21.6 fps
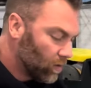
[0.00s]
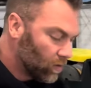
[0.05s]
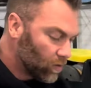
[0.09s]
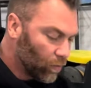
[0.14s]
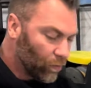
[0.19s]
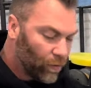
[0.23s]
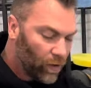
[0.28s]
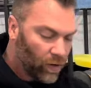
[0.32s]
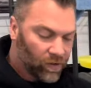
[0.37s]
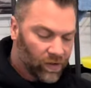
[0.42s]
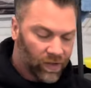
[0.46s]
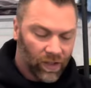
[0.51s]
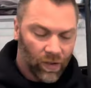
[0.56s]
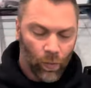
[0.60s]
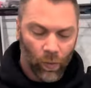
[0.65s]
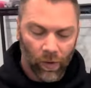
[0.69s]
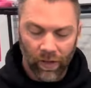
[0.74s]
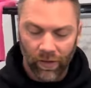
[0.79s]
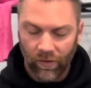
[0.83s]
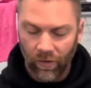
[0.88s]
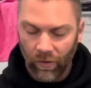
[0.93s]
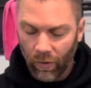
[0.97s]
So first thing you
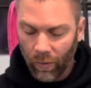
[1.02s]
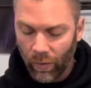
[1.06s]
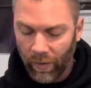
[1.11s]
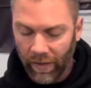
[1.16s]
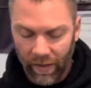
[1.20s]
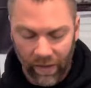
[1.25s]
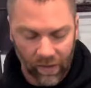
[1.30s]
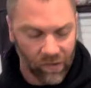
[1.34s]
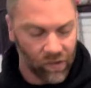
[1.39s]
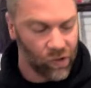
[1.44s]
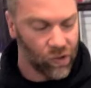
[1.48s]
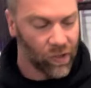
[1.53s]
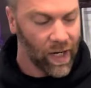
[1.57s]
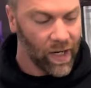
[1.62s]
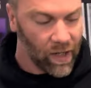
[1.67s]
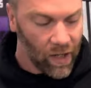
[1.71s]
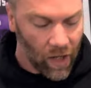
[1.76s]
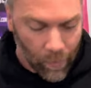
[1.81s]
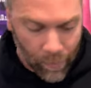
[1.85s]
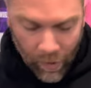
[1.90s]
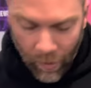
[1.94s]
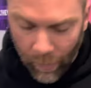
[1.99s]
wanna do is
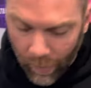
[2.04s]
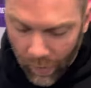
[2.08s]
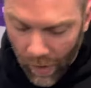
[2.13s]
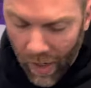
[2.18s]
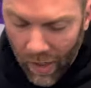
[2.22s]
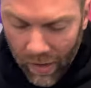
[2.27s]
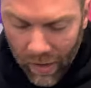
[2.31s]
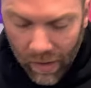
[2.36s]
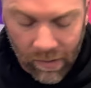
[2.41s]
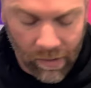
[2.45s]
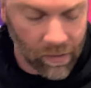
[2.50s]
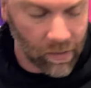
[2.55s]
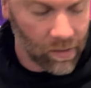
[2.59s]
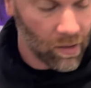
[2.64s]
shake up your product,